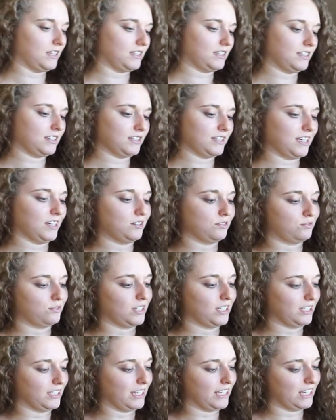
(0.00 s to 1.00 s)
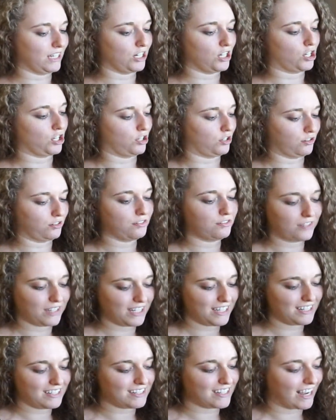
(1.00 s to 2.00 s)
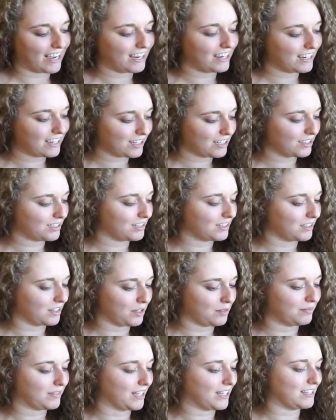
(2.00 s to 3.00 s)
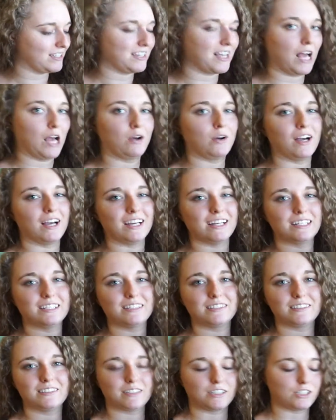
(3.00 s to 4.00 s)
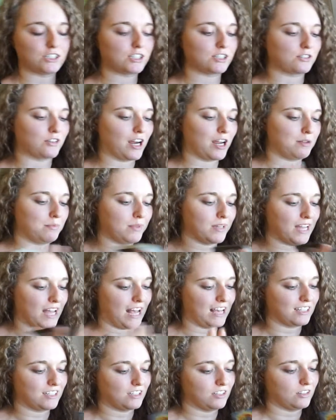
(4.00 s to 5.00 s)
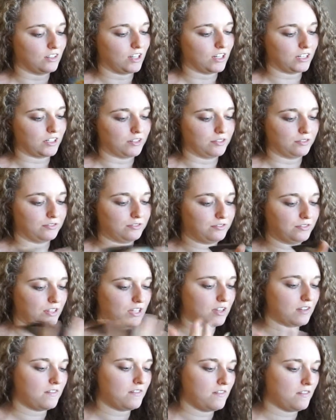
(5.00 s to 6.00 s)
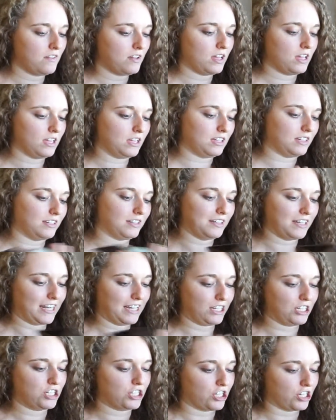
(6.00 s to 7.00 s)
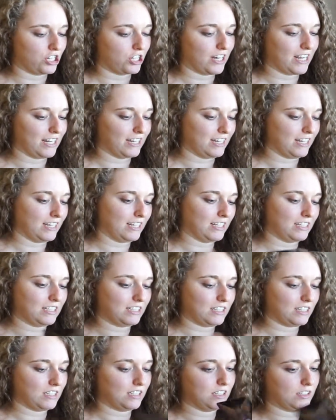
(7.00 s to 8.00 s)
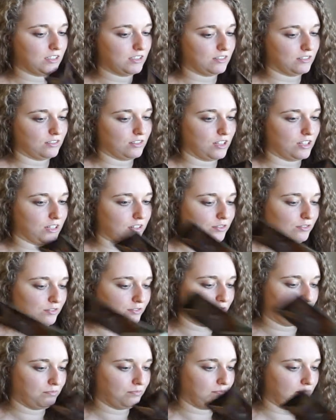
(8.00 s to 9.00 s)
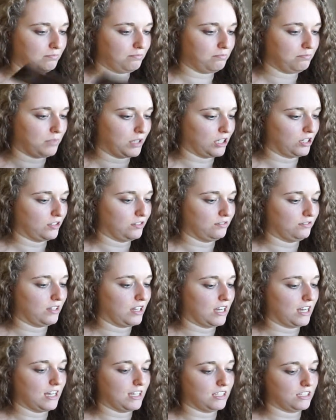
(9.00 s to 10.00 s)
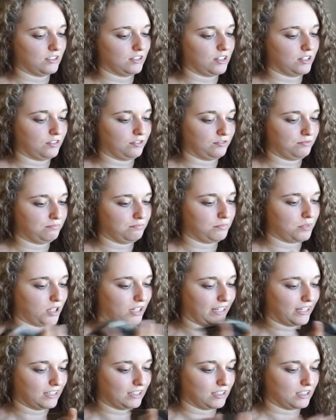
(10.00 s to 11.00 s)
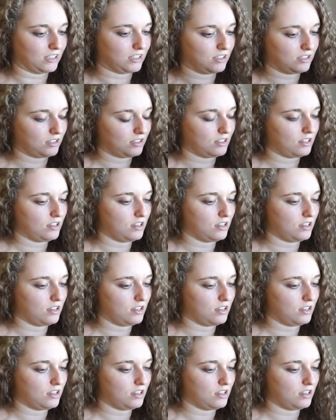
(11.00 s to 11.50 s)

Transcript: This is a really earthy deck. and that's how I describe it. it. has a lot of nature in it, a lot of butterflies, a lot of plants,